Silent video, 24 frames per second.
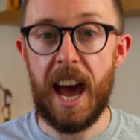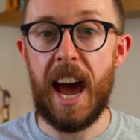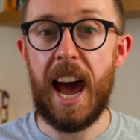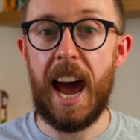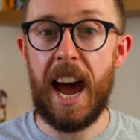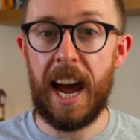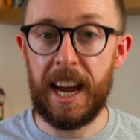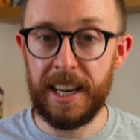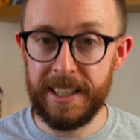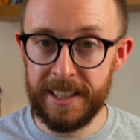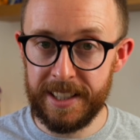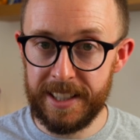
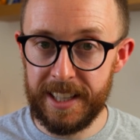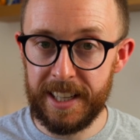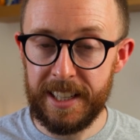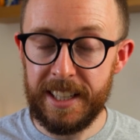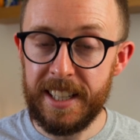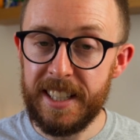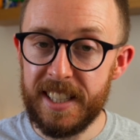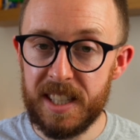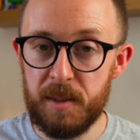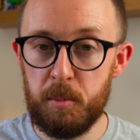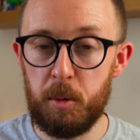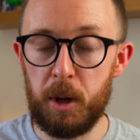and they
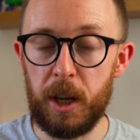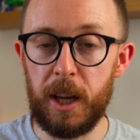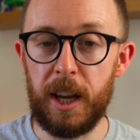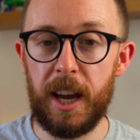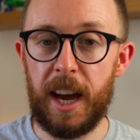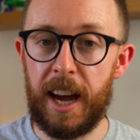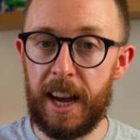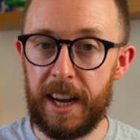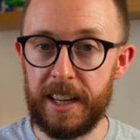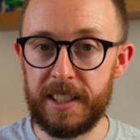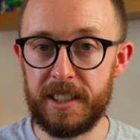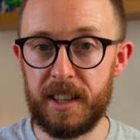need to be
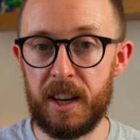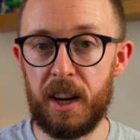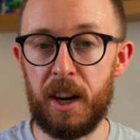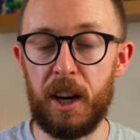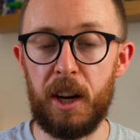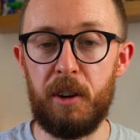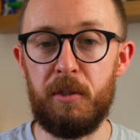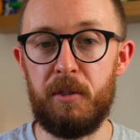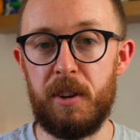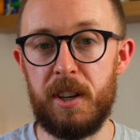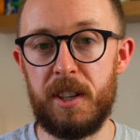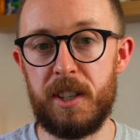at
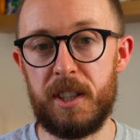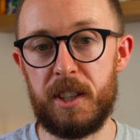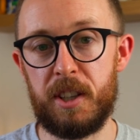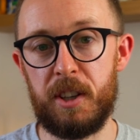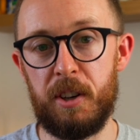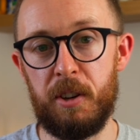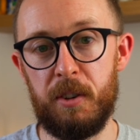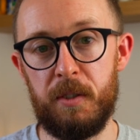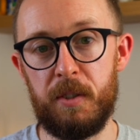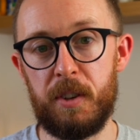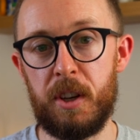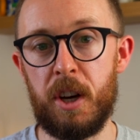high risk
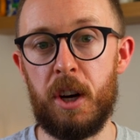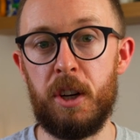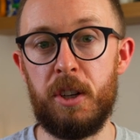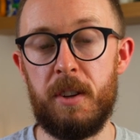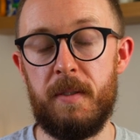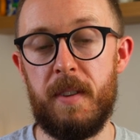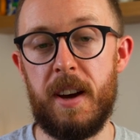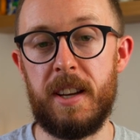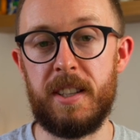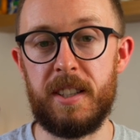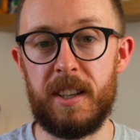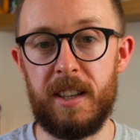of
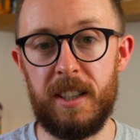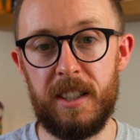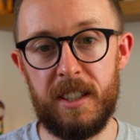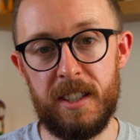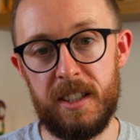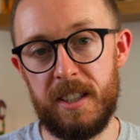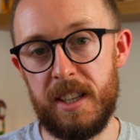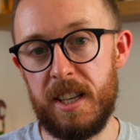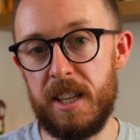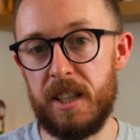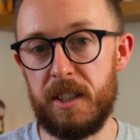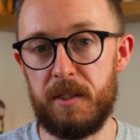cardiovascular
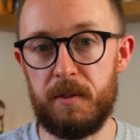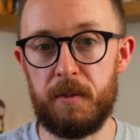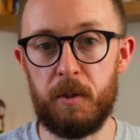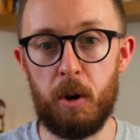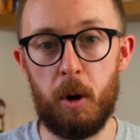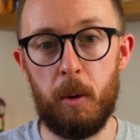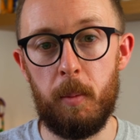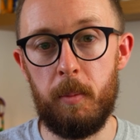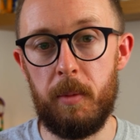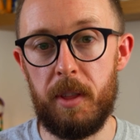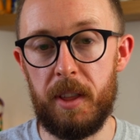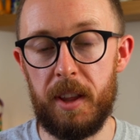disease
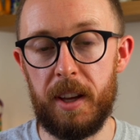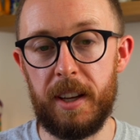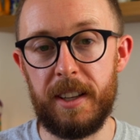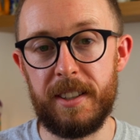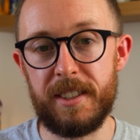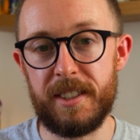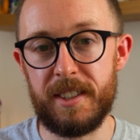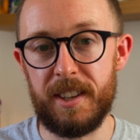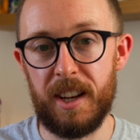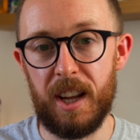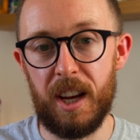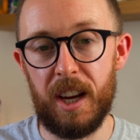from
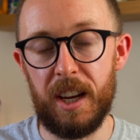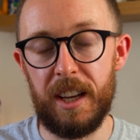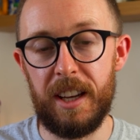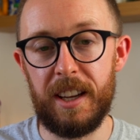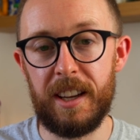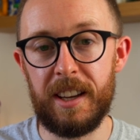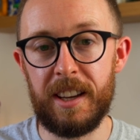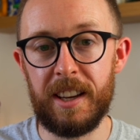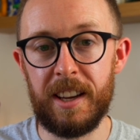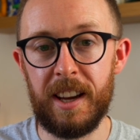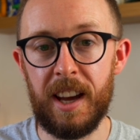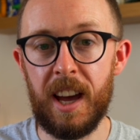things
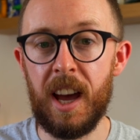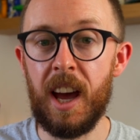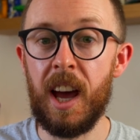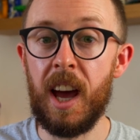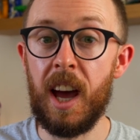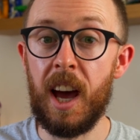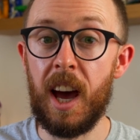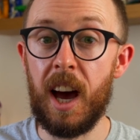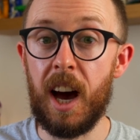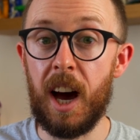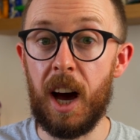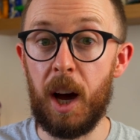like
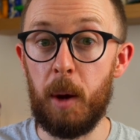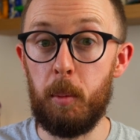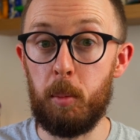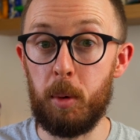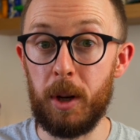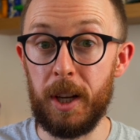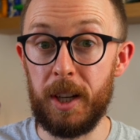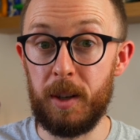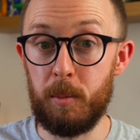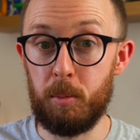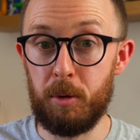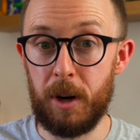high
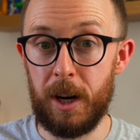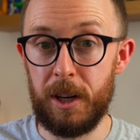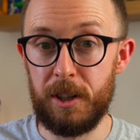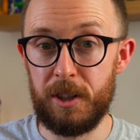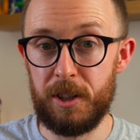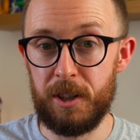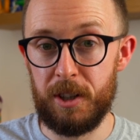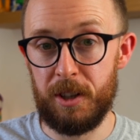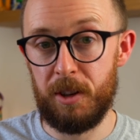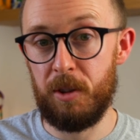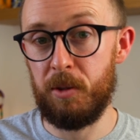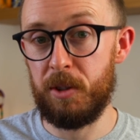blood
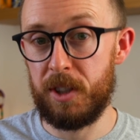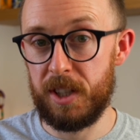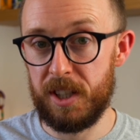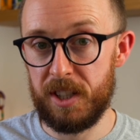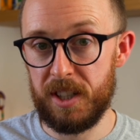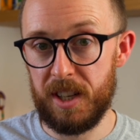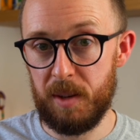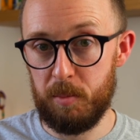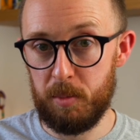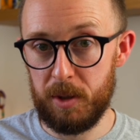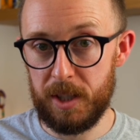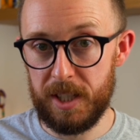pressure or
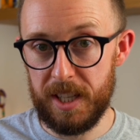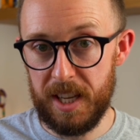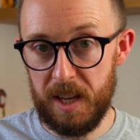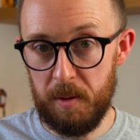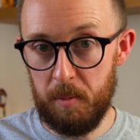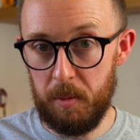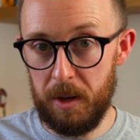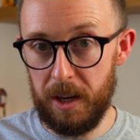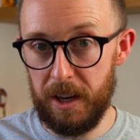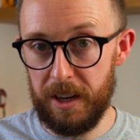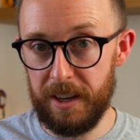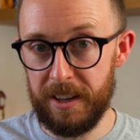
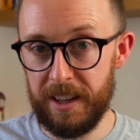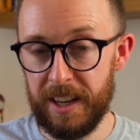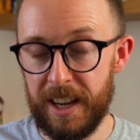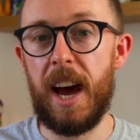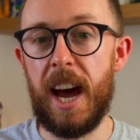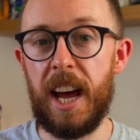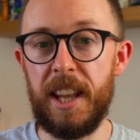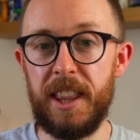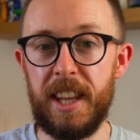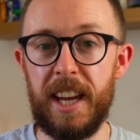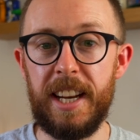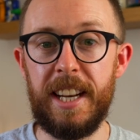dyslipidemia.
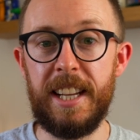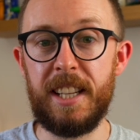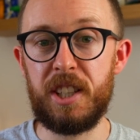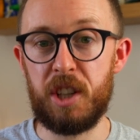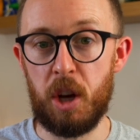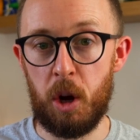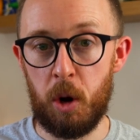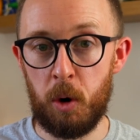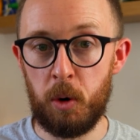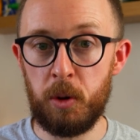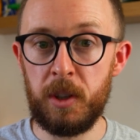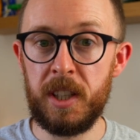And then it's
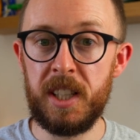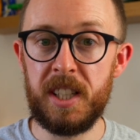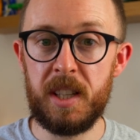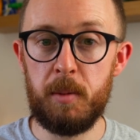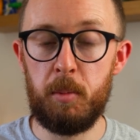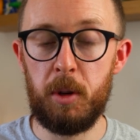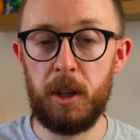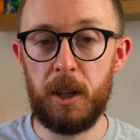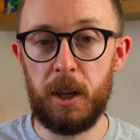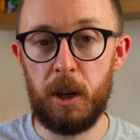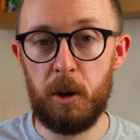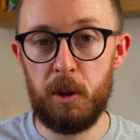only to
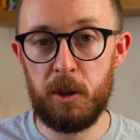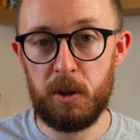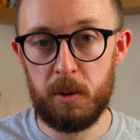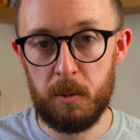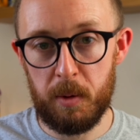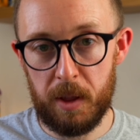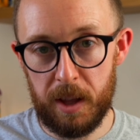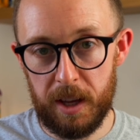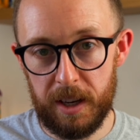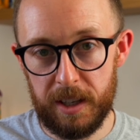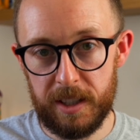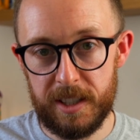be used
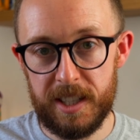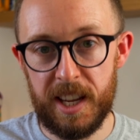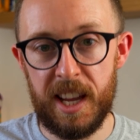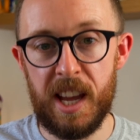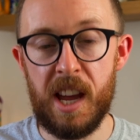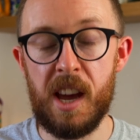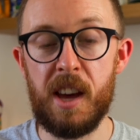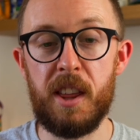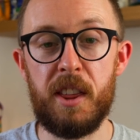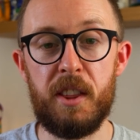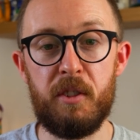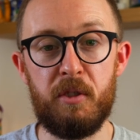within
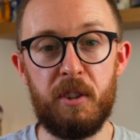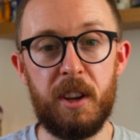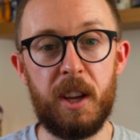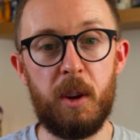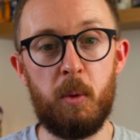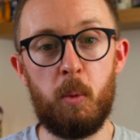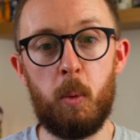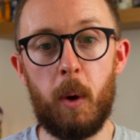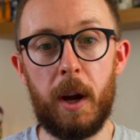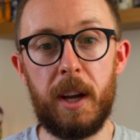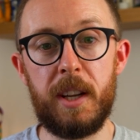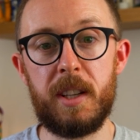tier 3
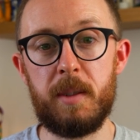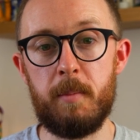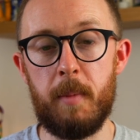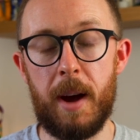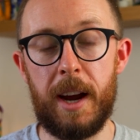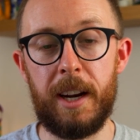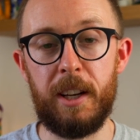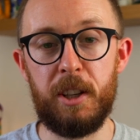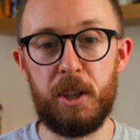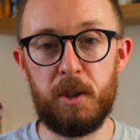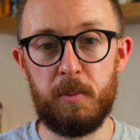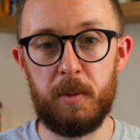weight
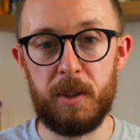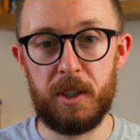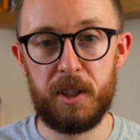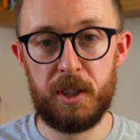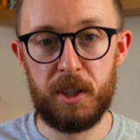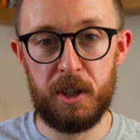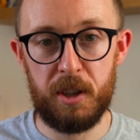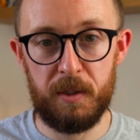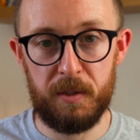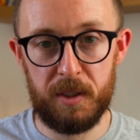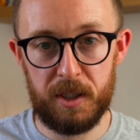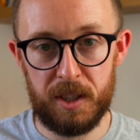management
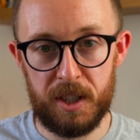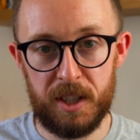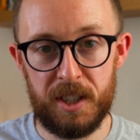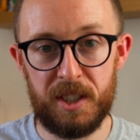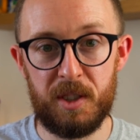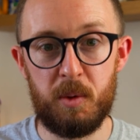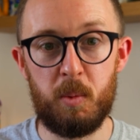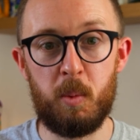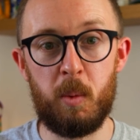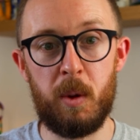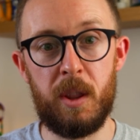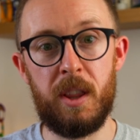
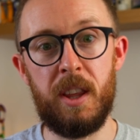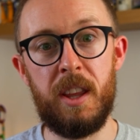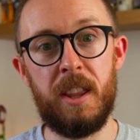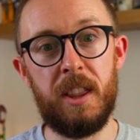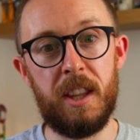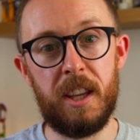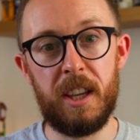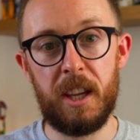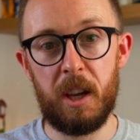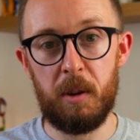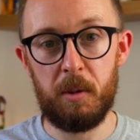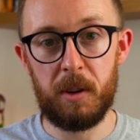services within
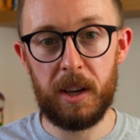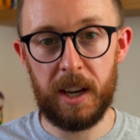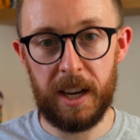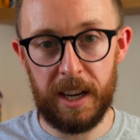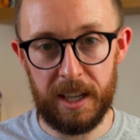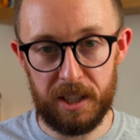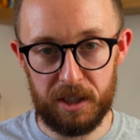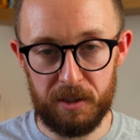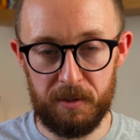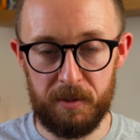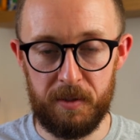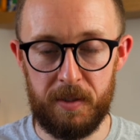the
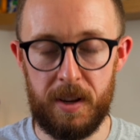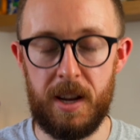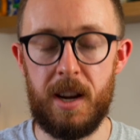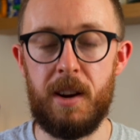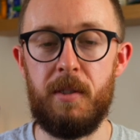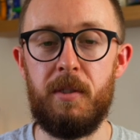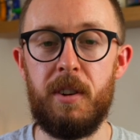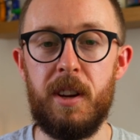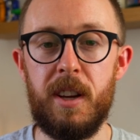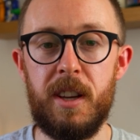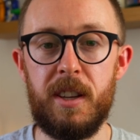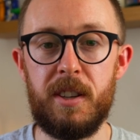UK. So
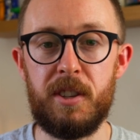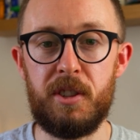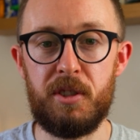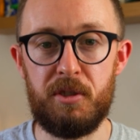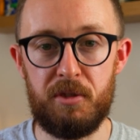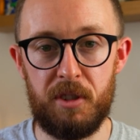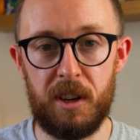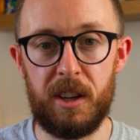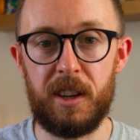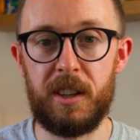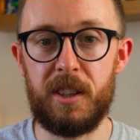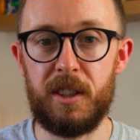very
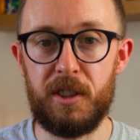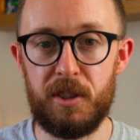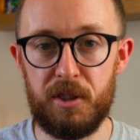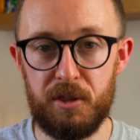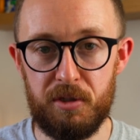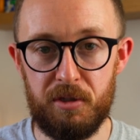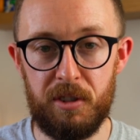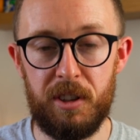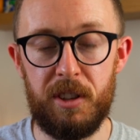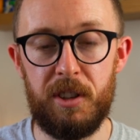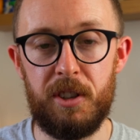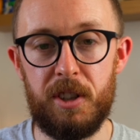strict,
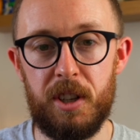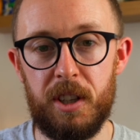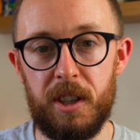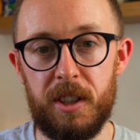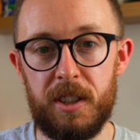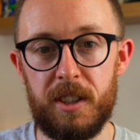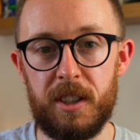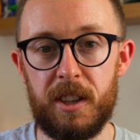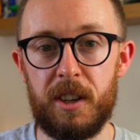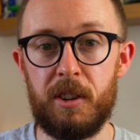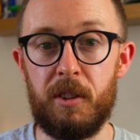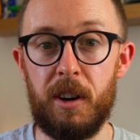
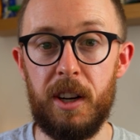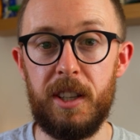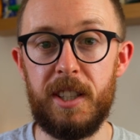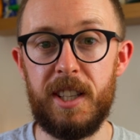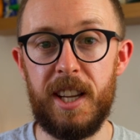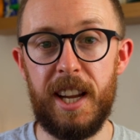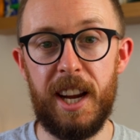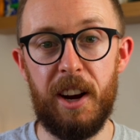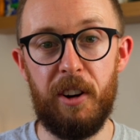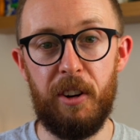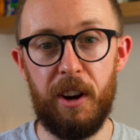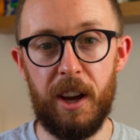stringent
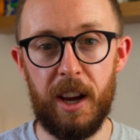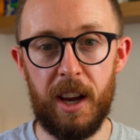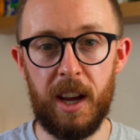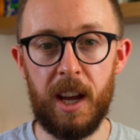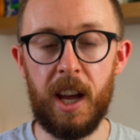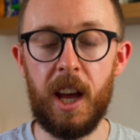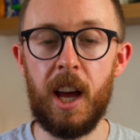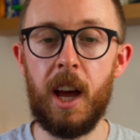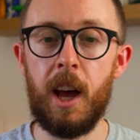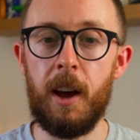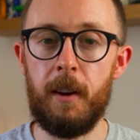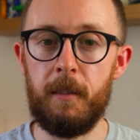criteria
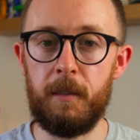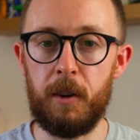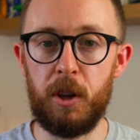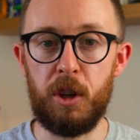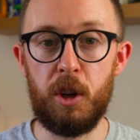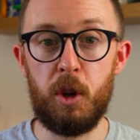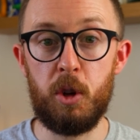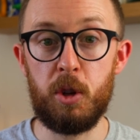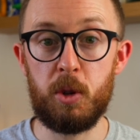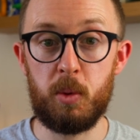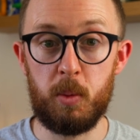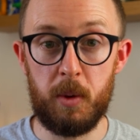for
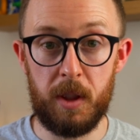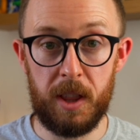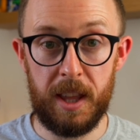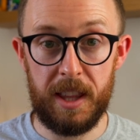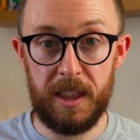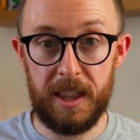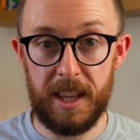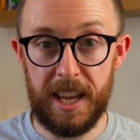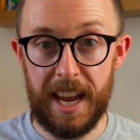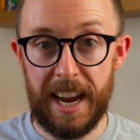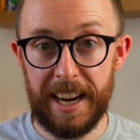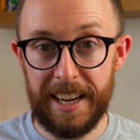use
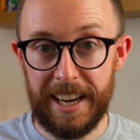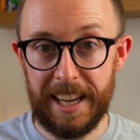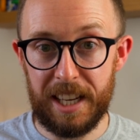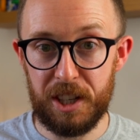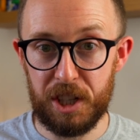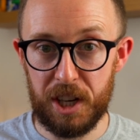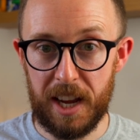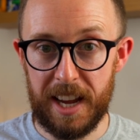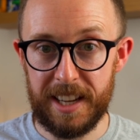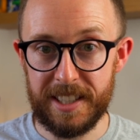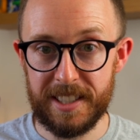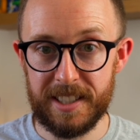within the
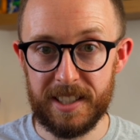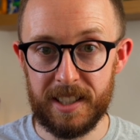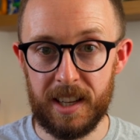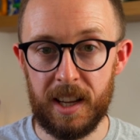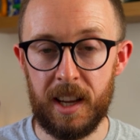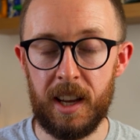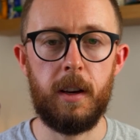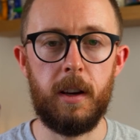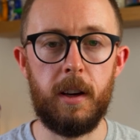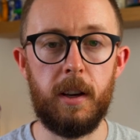NHS.